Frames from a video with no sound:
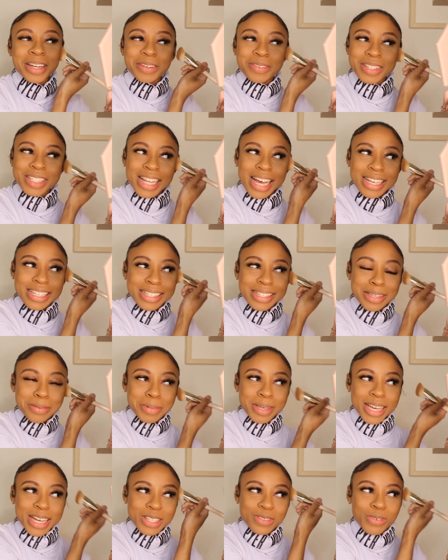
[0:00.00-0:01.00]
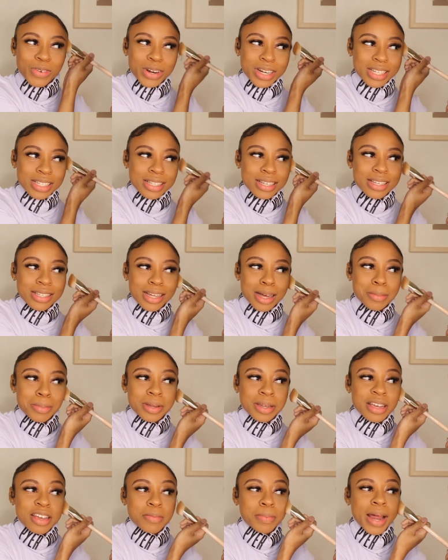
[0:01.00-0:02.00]
it was like CBS 46, I
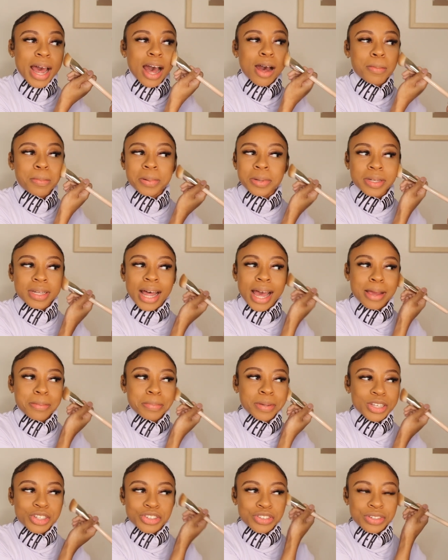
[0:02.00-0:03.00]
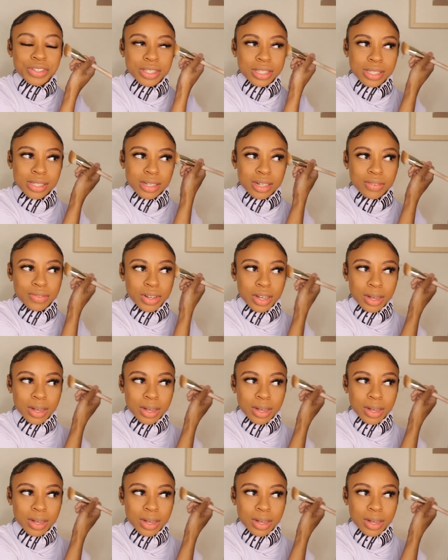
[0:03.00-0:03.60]
believe. But I'll put like pictures and stuff